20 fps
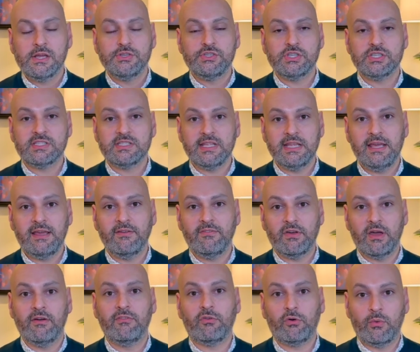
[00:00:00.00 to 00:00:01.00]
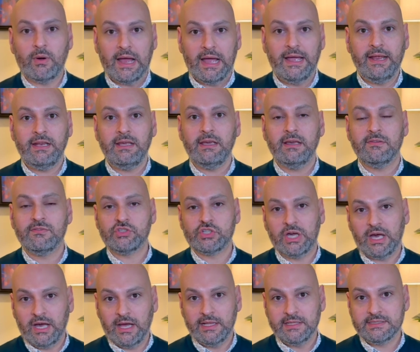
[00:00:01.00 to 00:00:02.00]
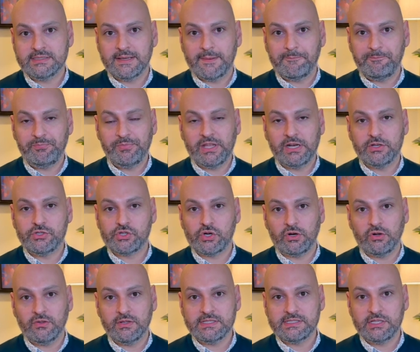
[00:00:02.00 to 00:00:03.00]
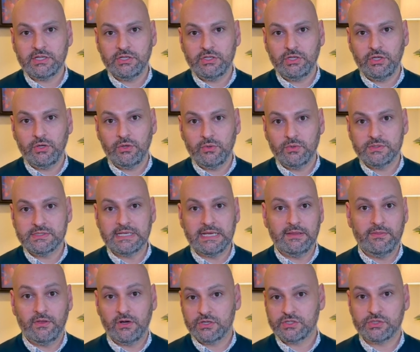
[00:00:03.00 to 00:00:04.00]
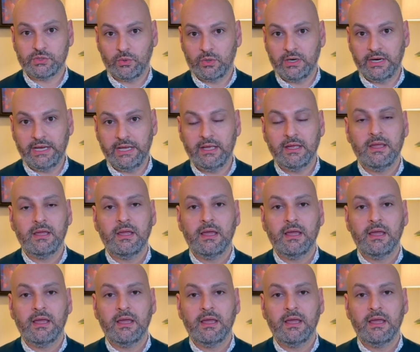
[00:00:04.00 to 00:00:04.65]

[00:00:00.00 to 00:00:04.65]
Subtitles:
Just think of a variety of shots that a journalist could use in their story.